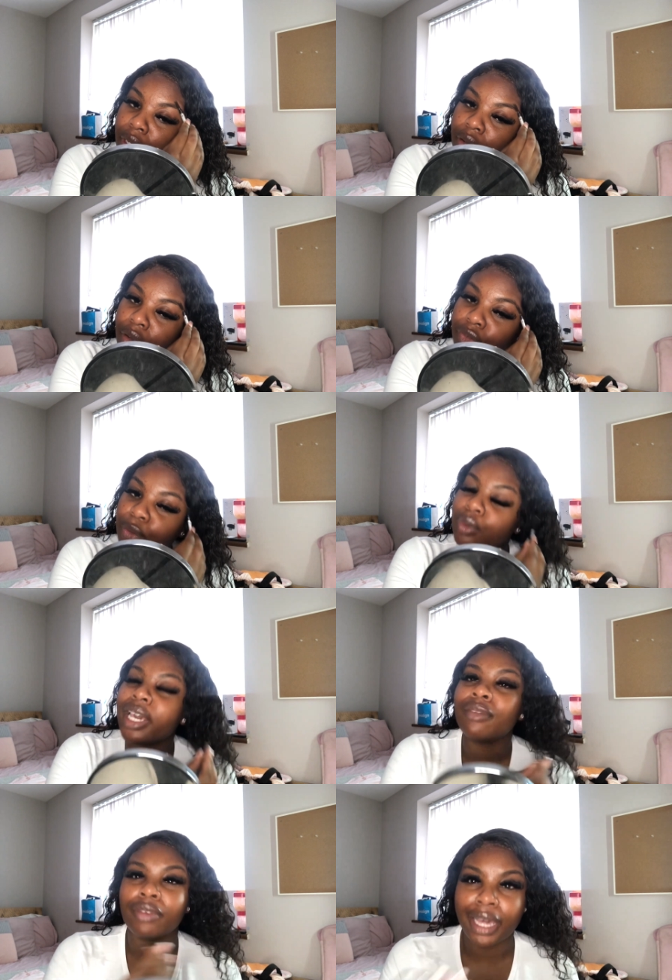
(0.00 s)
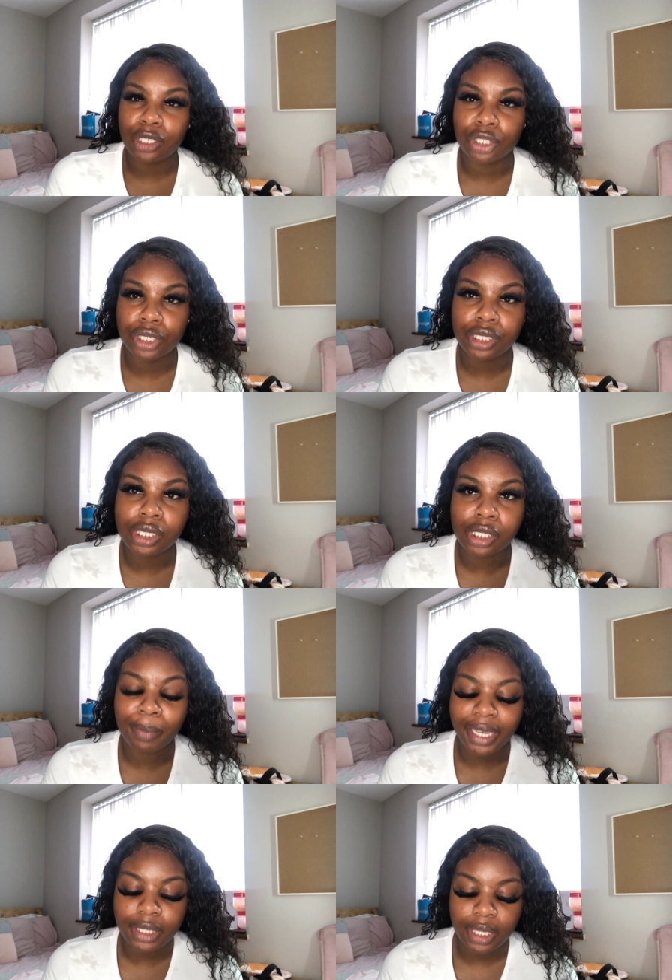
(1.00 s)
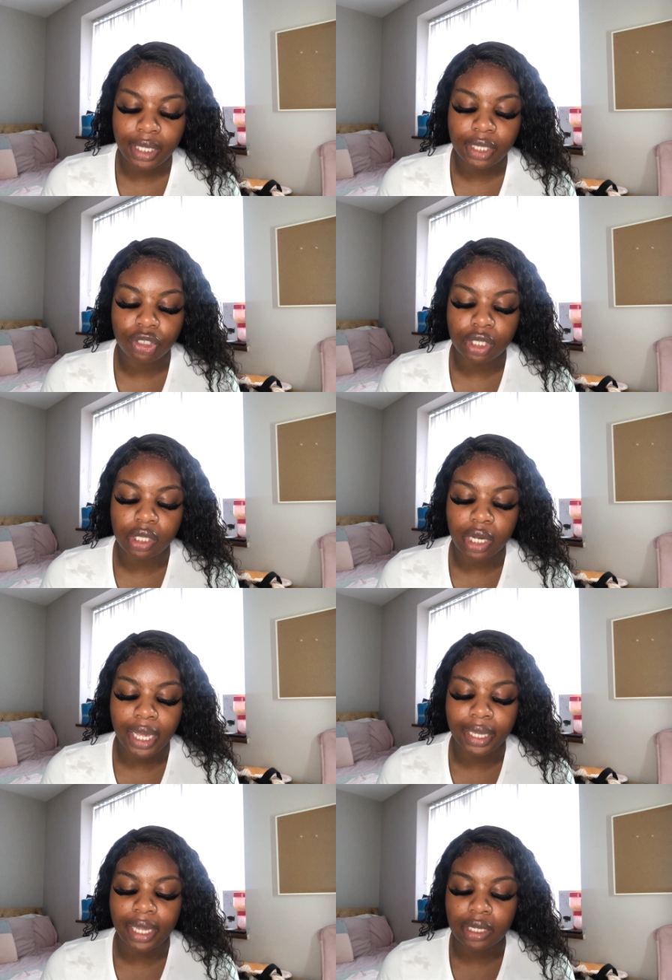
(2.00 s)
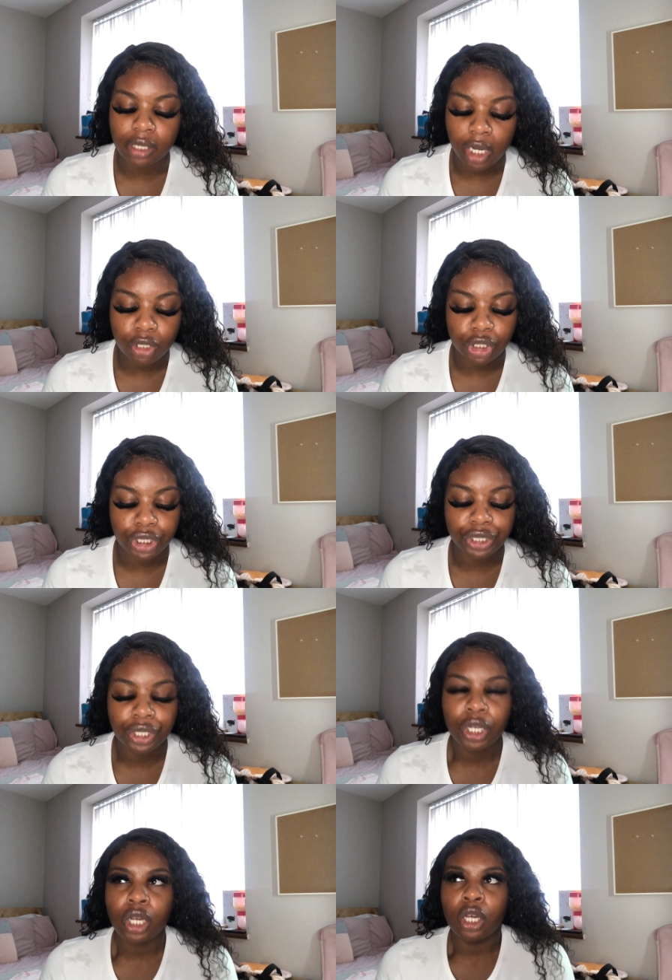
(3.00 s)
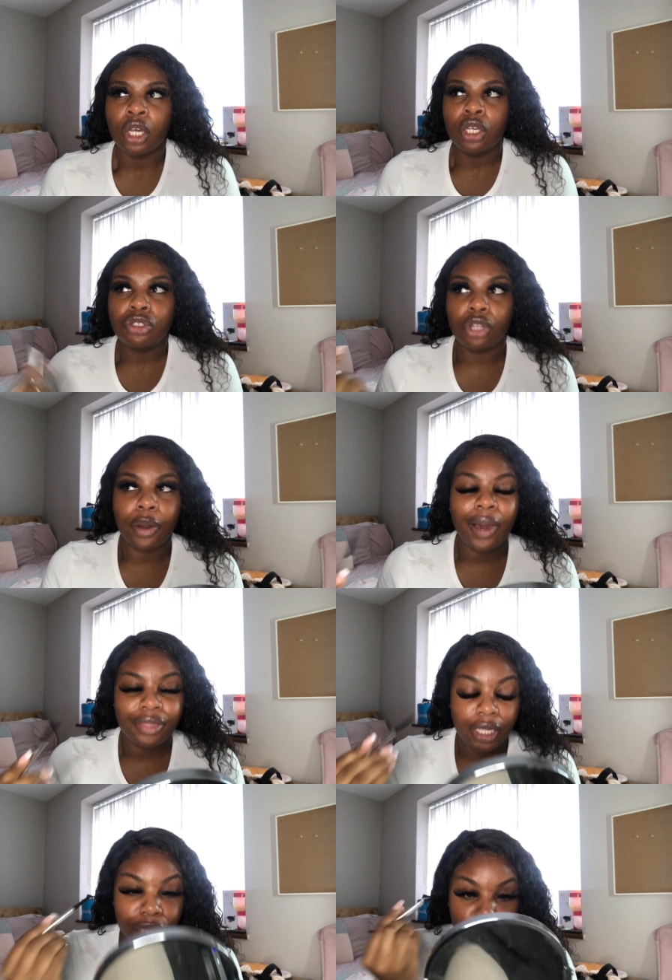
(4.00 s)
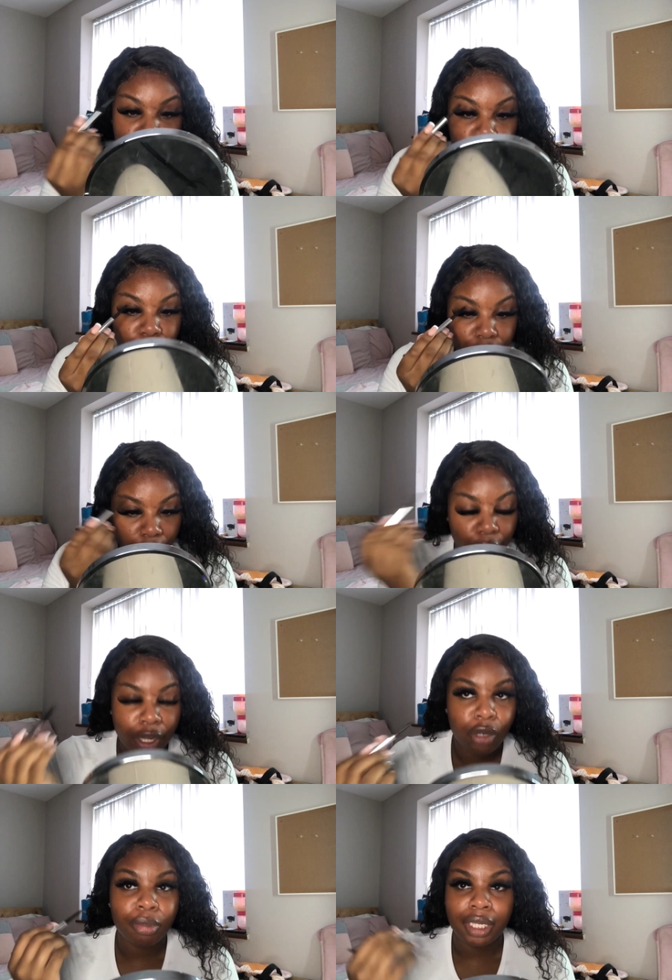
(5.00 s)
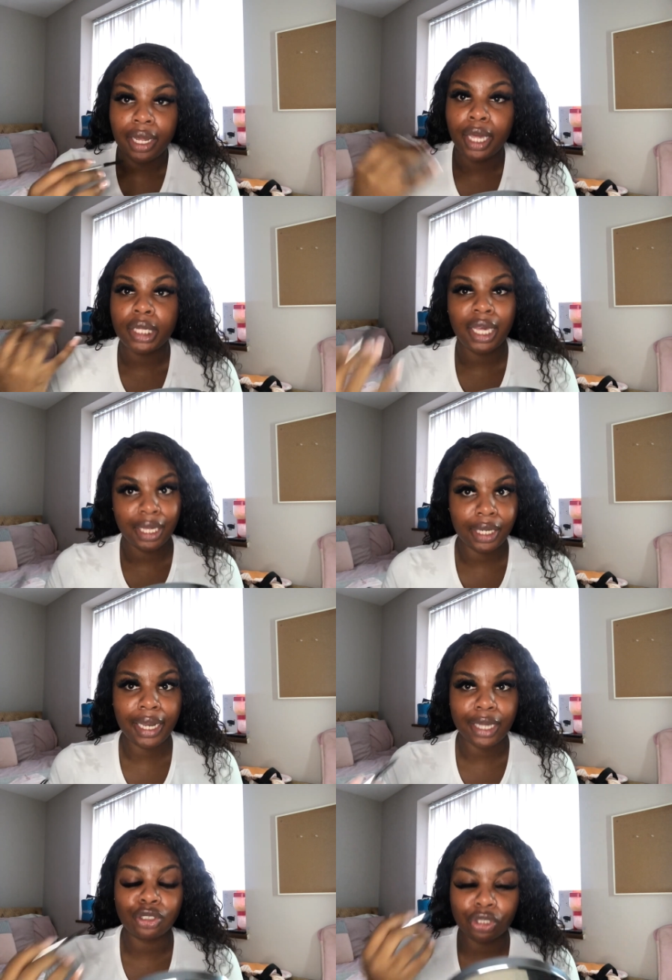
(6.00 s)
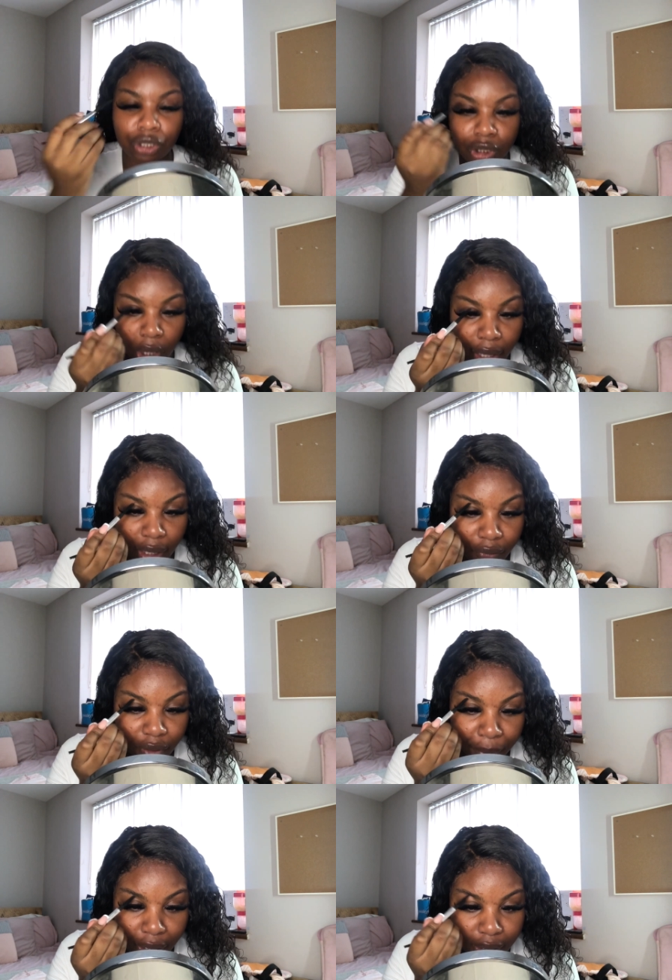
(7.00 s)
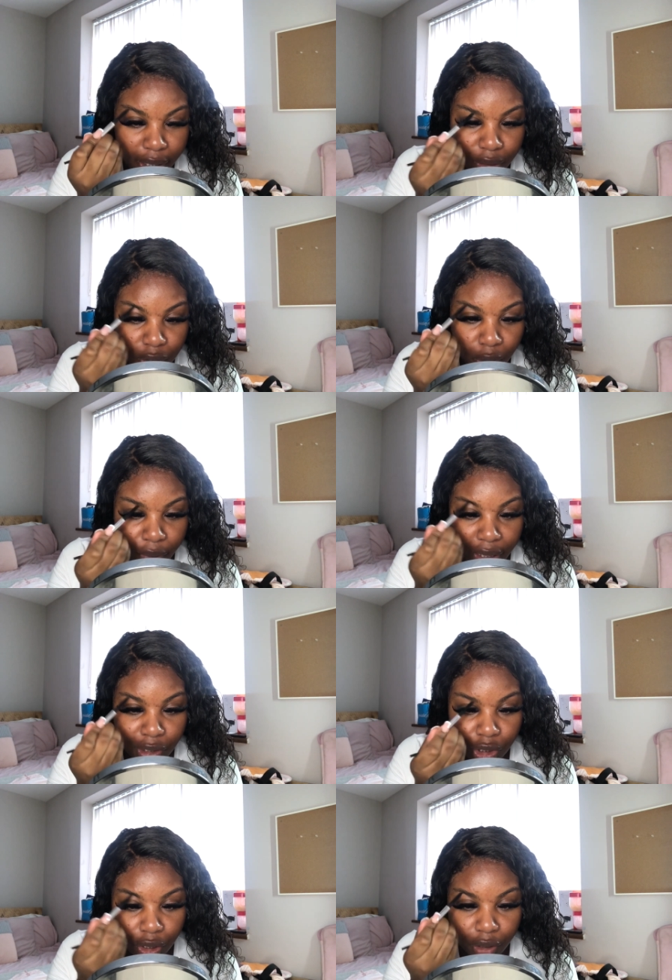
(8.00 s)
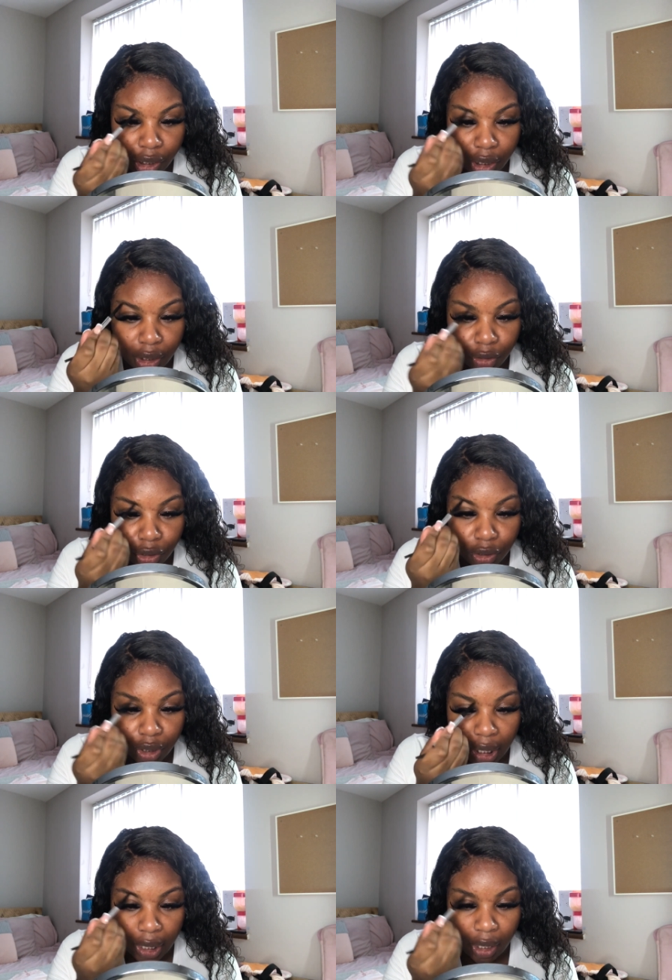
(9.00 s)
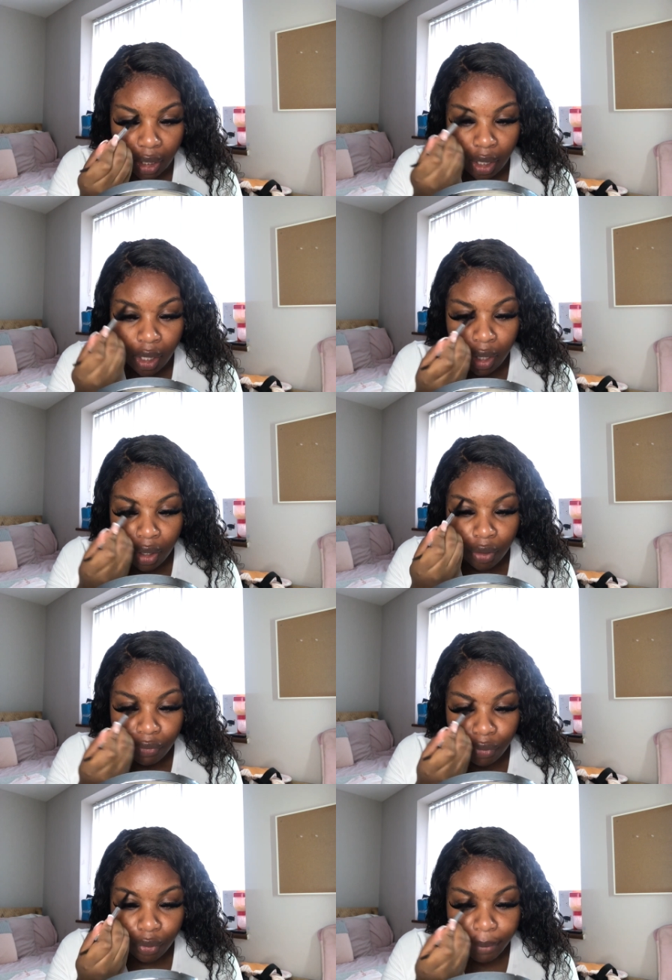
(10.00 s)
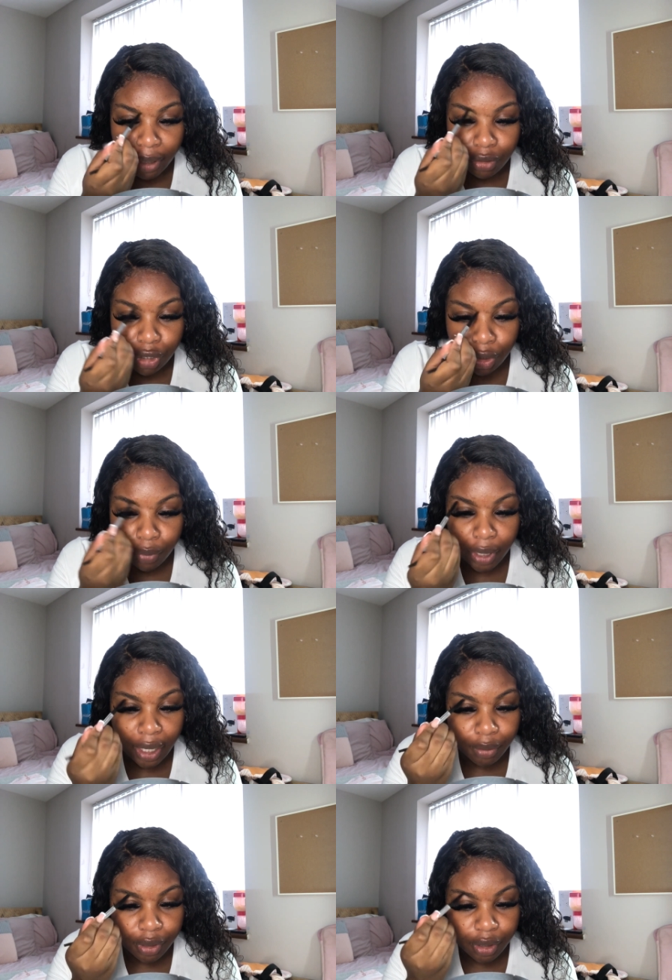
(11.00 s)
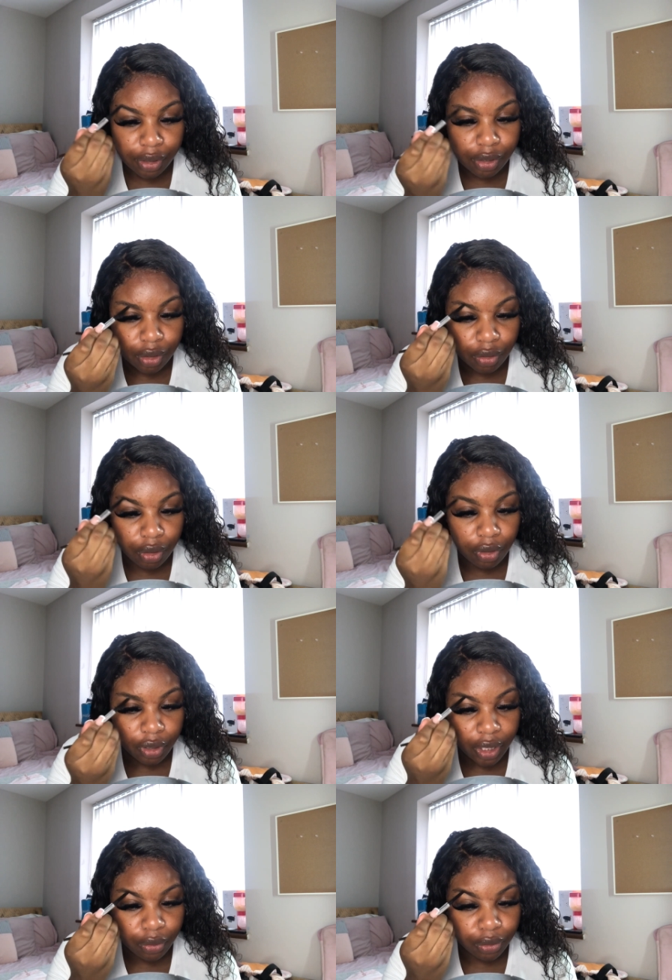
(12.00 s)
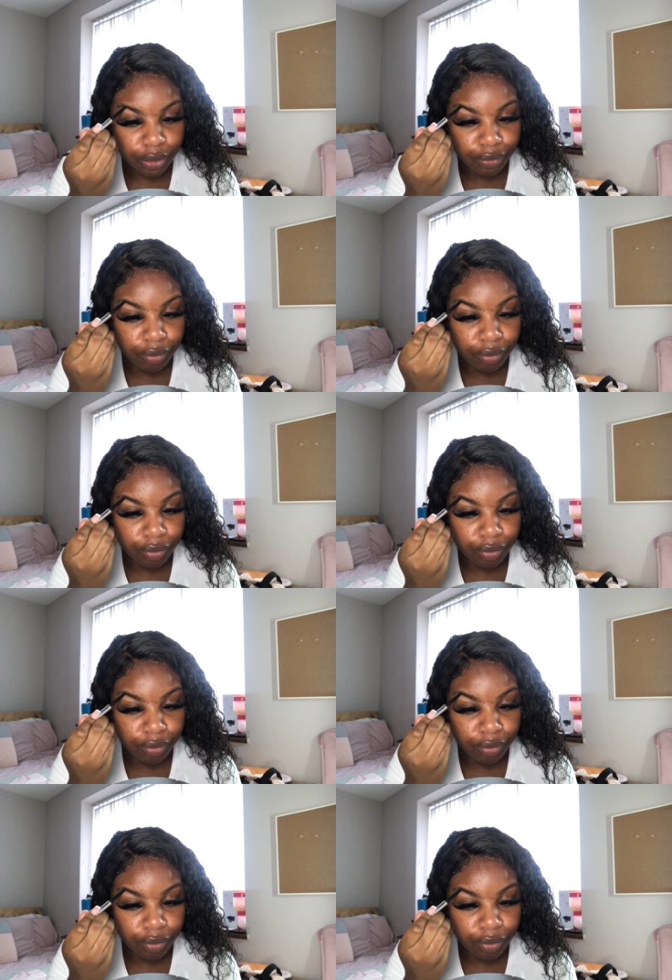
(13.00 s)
a full day of lectures. It's basically just like an induction. So I think from tomorrow it'll be like lectures starting, if that makes sense. So we're literally only in uni for about two hours, not long at all.